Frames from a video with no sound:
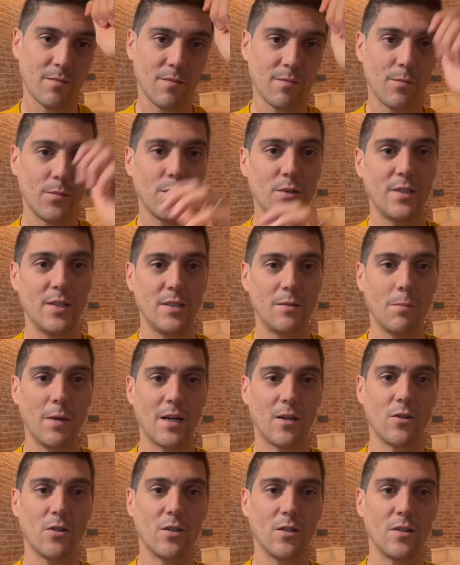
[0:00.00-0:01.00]
put it
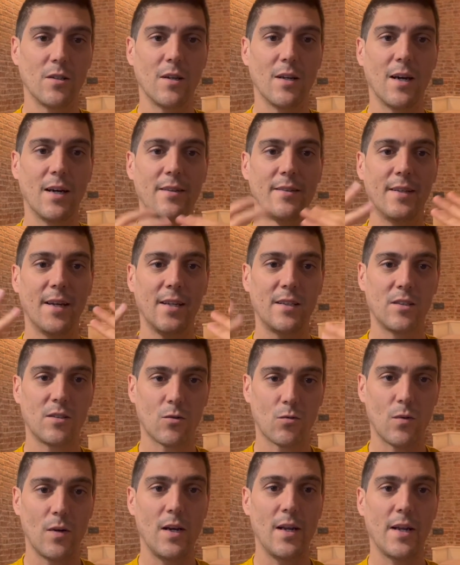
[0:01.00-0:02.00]
back on, and that
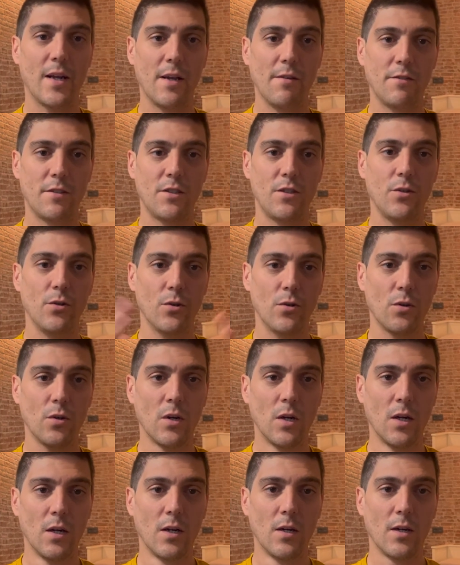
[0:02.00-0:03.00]
really gives you
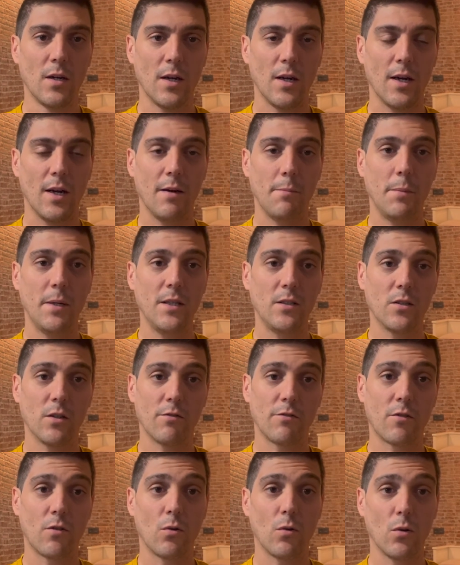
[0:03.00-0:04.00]
a bit
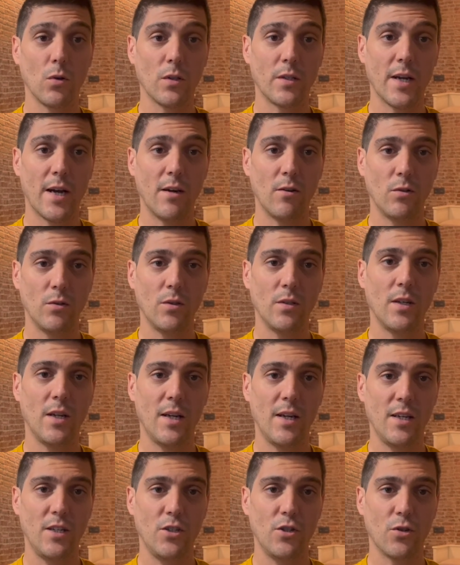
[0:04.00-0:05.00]
of cool down
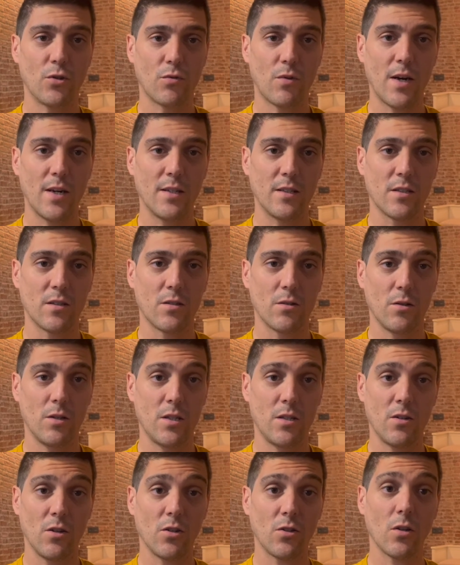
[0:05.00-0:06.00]
in your runs. So it's
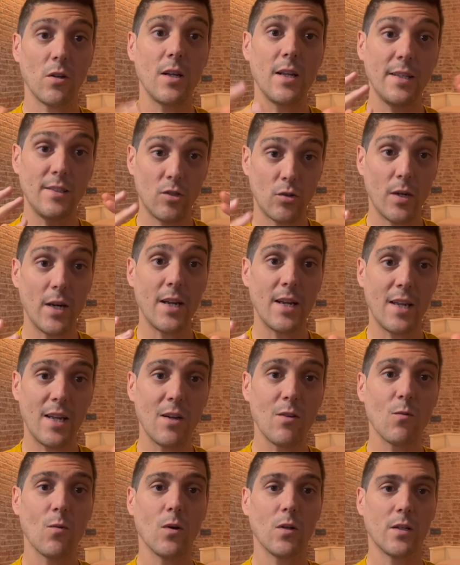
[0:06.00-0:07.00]
not only
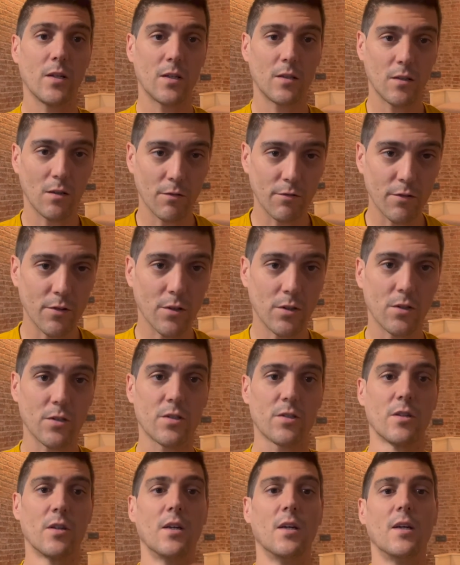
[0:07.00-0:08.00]
drinking water, of
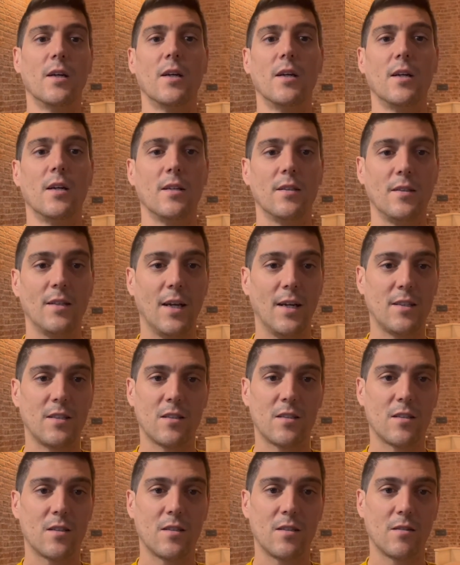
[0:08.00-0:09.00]
course, that
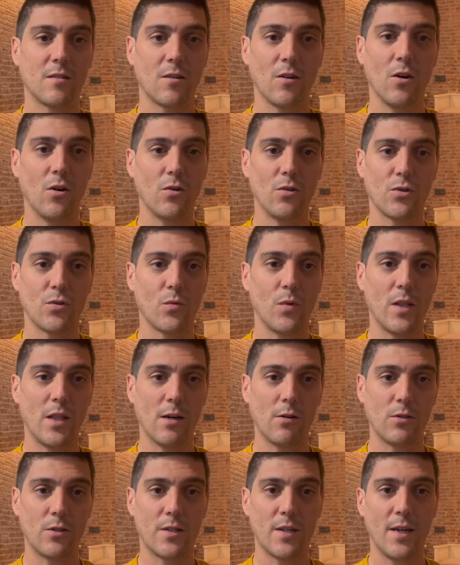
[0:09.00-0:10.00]
goes
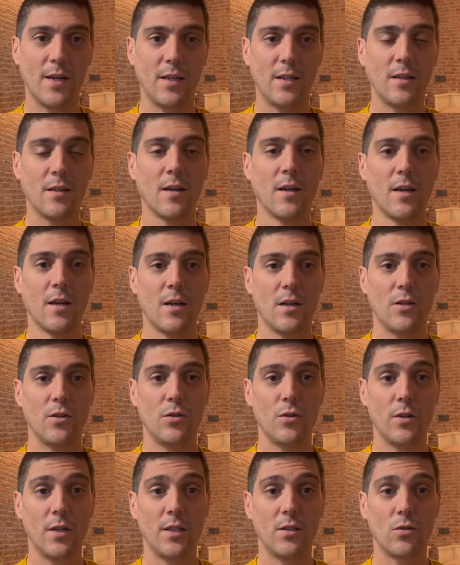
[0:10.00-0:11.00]
without saying. You
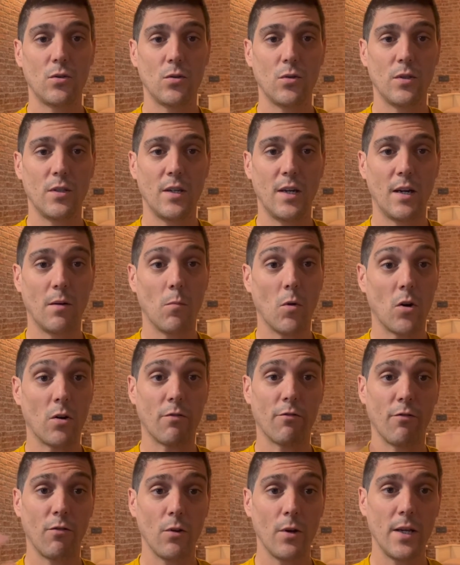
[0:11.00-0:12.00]
need to drink more
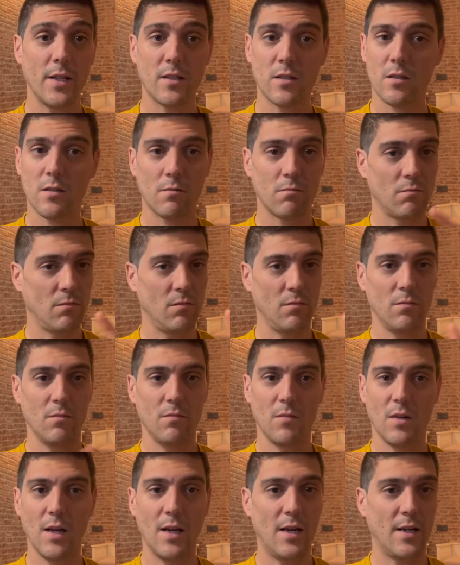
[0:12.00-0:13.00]
fluids,
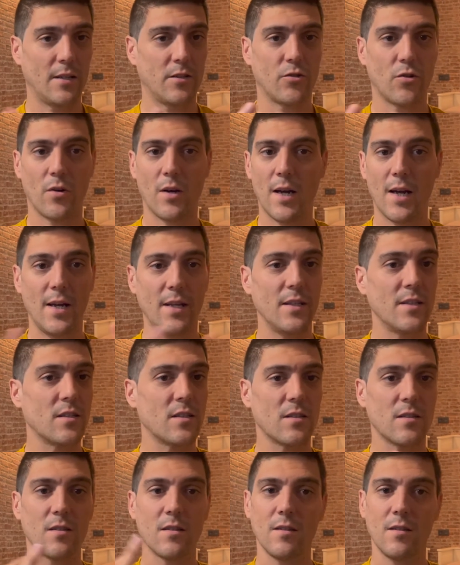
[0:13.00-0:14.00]

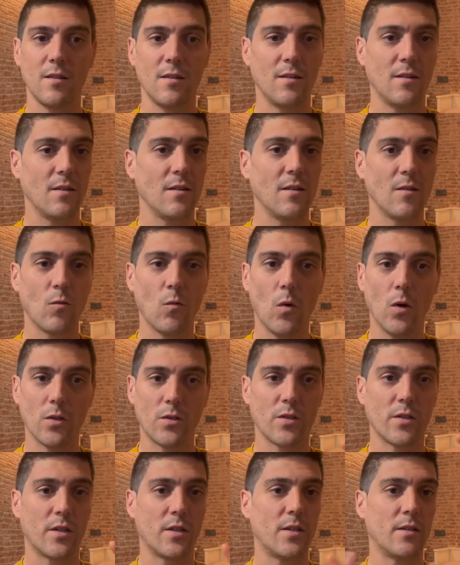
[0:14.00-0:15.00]
electrolytes,
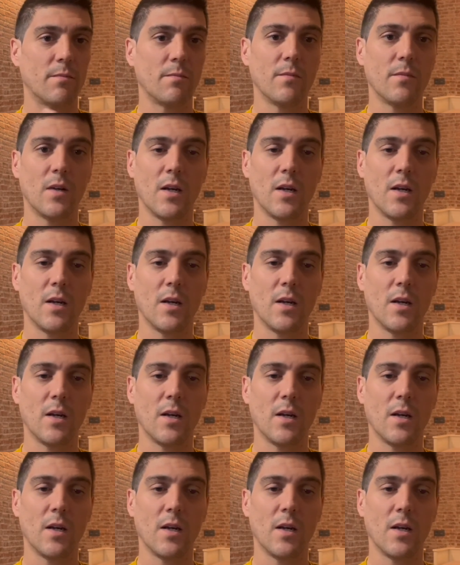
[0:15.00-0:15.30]
water